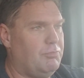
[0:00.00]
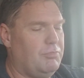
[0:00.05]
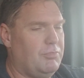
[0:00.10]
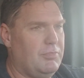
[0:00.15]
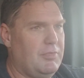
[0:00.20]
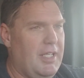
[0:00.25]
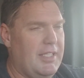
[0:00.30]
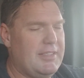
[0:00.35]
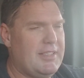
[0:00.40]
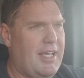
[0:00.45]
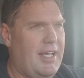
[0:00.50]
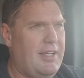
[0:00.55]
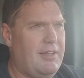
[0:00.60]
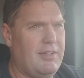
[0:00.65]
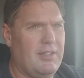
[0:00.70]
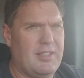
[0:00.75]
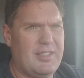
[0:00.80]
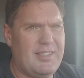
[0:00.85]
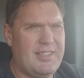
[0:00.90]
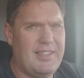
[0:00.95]
That's kind
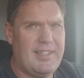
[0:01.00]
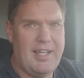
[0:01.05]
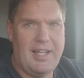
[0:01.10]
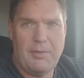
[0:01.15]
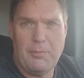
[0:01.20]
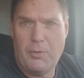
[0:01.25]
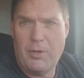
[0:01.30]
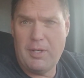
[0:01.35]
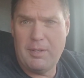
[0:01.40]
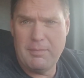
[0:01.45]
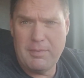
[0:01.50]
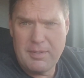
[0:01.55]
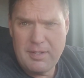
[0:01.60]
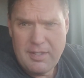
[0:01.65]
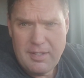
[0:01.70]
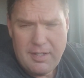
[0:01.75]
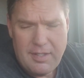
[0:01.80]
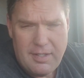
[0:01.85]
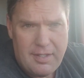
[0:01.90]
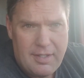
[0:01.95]
of what
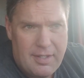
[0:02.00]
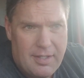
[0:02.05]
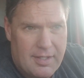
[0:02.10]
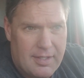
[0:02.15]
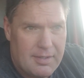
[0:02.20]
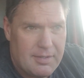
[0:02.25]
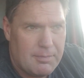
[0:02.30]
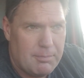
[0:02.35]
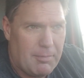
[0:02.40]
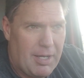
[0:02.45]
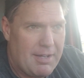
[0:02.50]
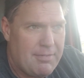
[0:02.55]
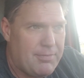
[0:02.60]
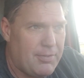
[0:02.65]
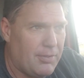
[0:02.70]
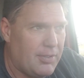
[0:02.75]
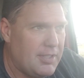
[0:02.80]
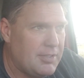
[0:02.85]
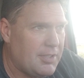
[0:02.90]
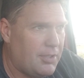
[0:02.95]
my
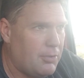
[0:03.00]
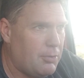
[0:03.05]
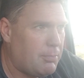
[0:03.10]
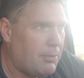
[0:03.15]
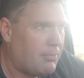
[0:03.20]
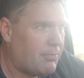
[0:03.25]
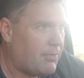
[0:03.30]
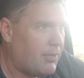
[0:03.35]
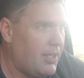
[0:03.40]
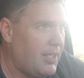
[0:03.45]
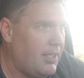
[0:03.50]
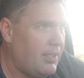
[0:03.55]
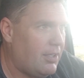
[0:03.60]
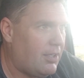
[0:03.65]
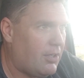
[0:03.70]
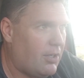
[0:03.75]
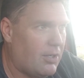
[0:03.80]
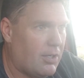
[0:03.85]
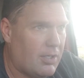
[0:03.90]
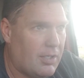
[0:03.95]
feelings on Uber Freight
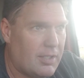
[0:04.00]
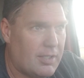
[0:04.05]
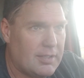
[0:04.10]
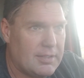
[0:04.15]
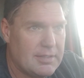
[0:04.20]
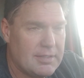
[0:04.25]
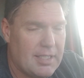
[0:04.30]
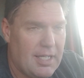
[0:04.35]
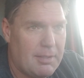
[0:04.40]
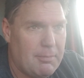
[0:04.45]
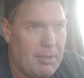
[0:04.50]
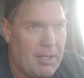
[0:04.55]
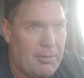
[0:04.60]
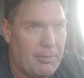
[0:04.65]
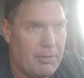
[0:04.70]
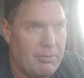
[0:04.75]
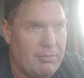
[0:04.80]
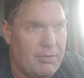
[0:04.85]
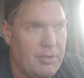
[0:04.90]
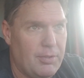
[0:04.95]
are, kind of my
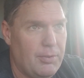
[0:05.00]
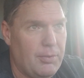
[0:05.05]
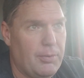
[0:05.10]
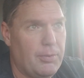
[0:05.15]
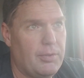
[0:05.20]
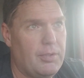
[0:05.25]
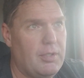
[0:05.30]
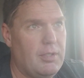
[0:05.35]
review.